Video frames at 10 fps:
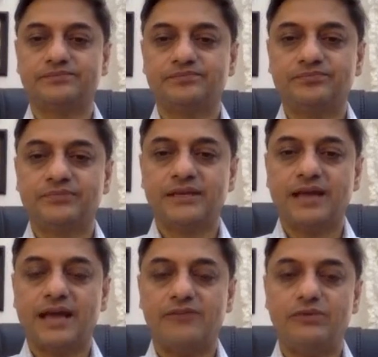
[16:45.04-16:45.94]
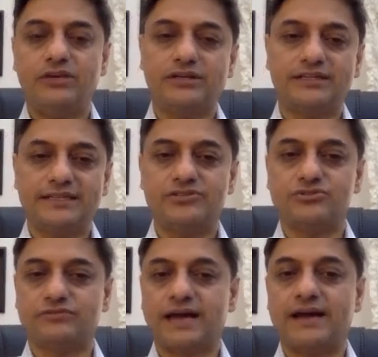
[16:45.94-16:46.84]
And we got a taste of that
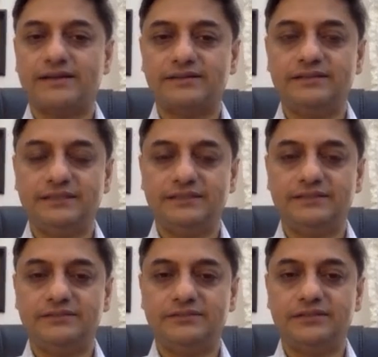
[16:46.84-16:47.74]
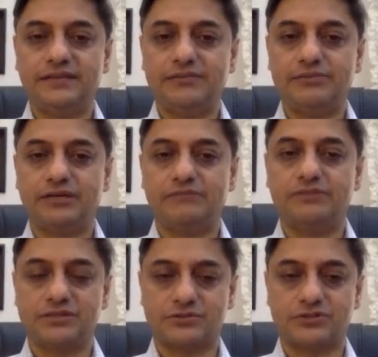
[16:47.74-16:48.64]
in the April numbers, which
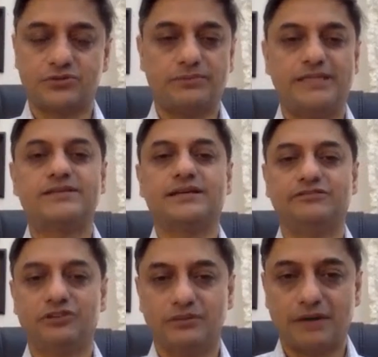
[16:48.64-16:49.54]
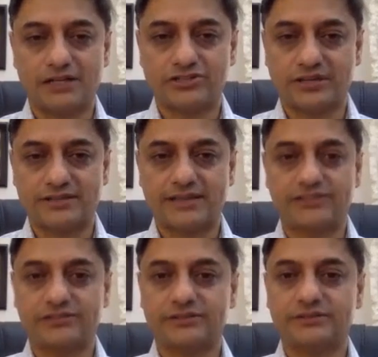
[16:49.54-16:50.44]
were basically for the March
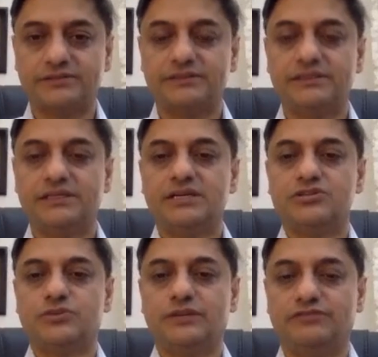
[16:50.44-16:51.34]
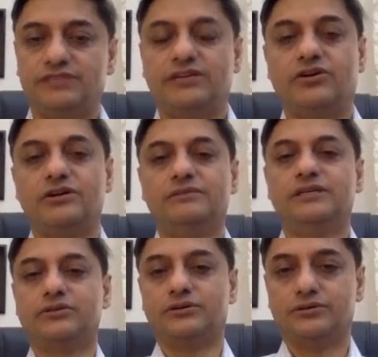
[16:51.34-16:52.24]
transactions. So if the economy
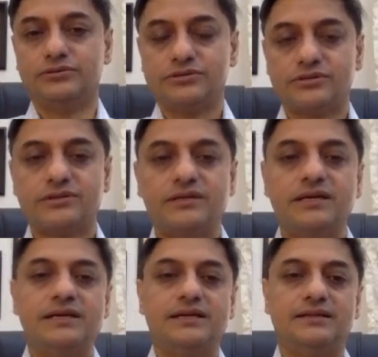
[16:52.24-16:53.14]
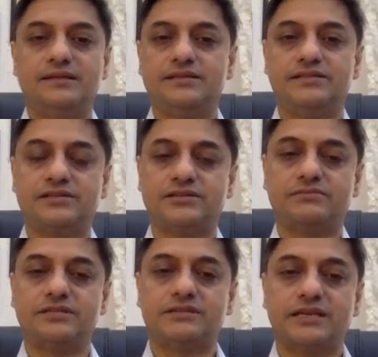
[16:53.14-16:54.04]
grows, this system is
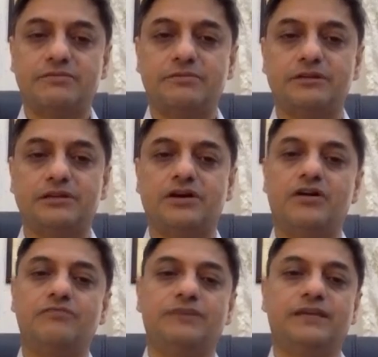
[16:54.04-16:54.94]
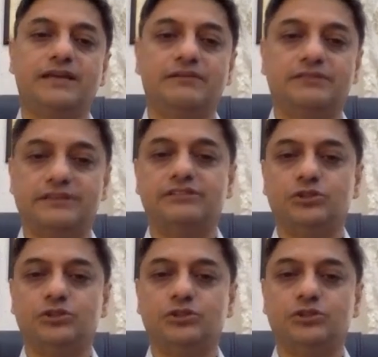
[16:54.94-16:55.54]
capable of picking up the revenue.